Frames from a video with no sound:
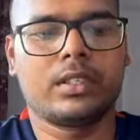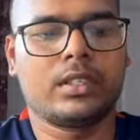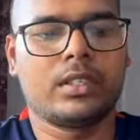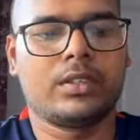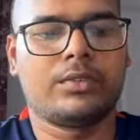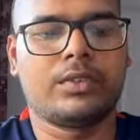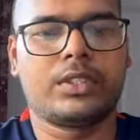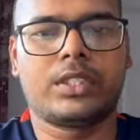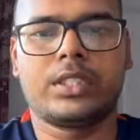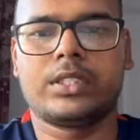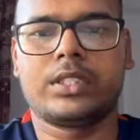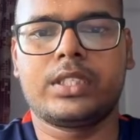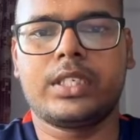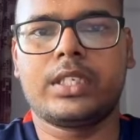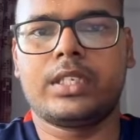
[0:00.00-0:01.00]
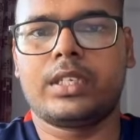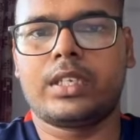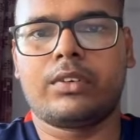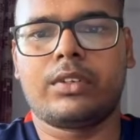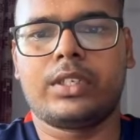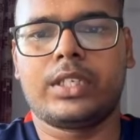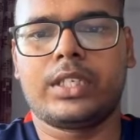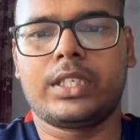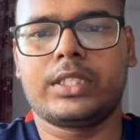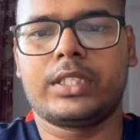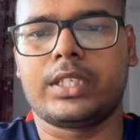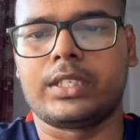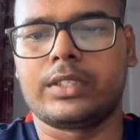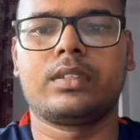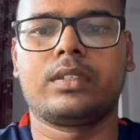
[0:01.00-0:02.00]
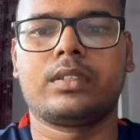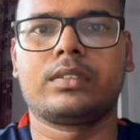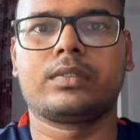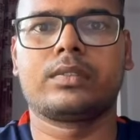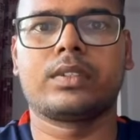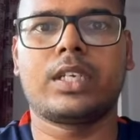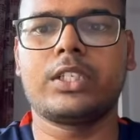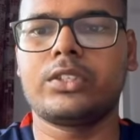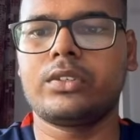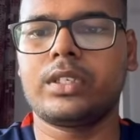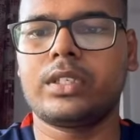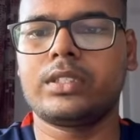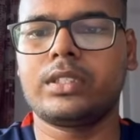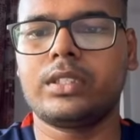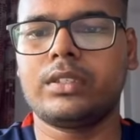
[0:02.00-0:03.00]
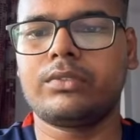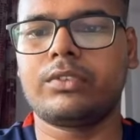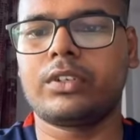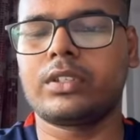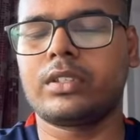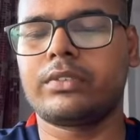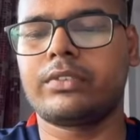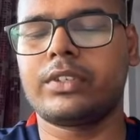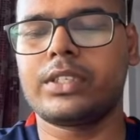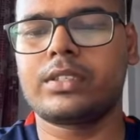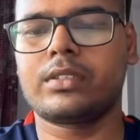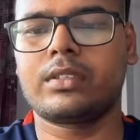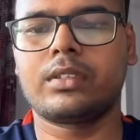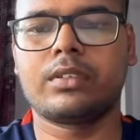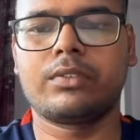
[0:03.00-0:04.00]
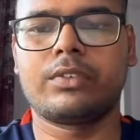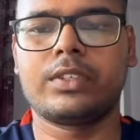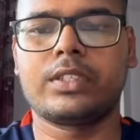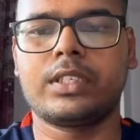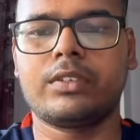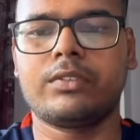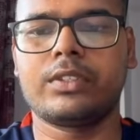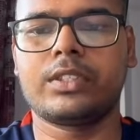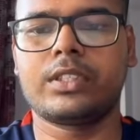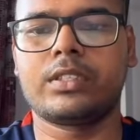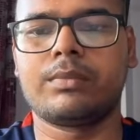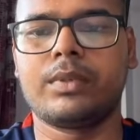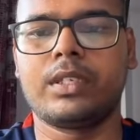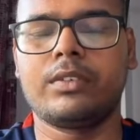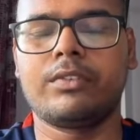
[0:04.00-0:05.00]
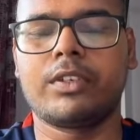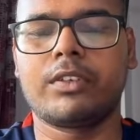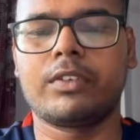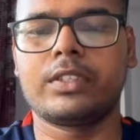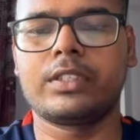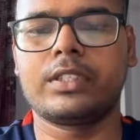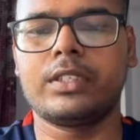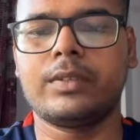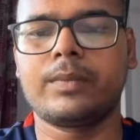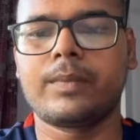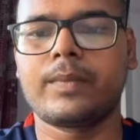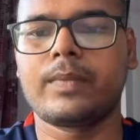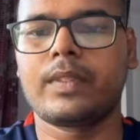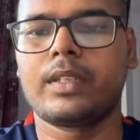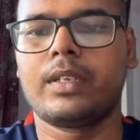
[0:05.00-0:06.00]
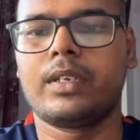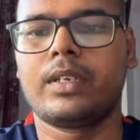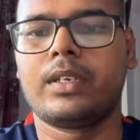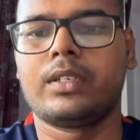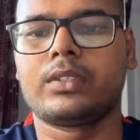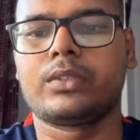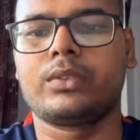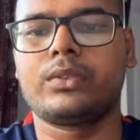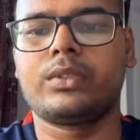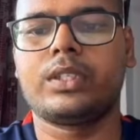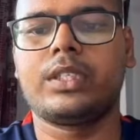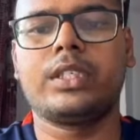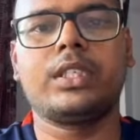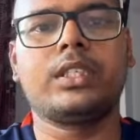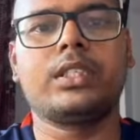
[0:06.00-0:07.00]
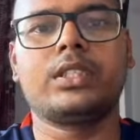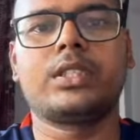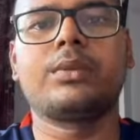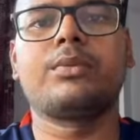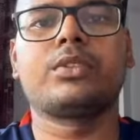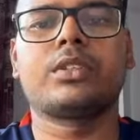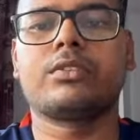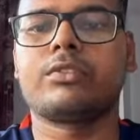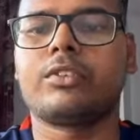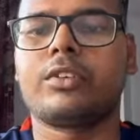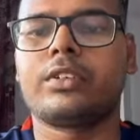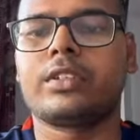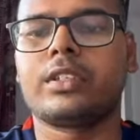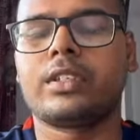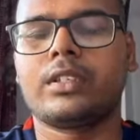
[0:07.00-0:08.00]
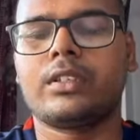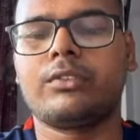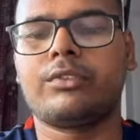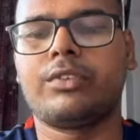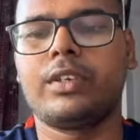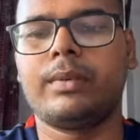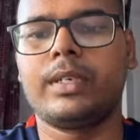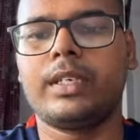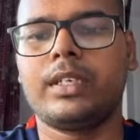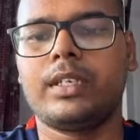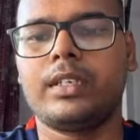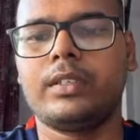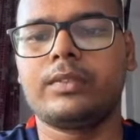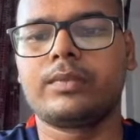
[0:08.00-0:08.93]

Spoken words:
which is there in our data set. As you can see, for the first feature, which is mean frequency, so the data distribution for the female,